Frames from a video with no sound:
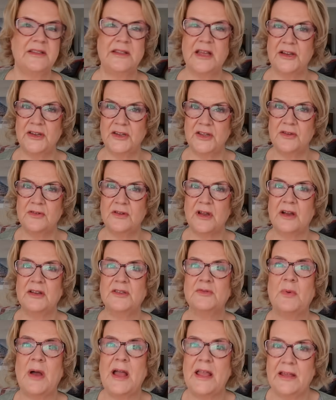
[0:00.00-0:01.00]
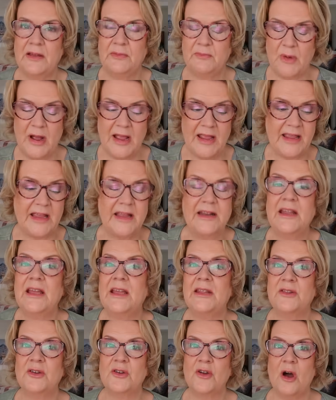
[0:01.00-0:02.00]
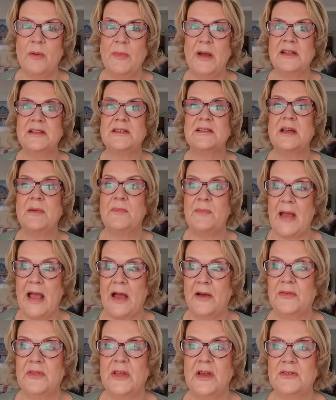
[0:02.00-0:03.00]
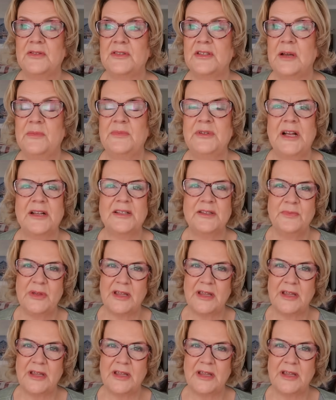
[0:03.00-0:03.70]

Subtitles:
and then you guys weigh in the comments about those subjects,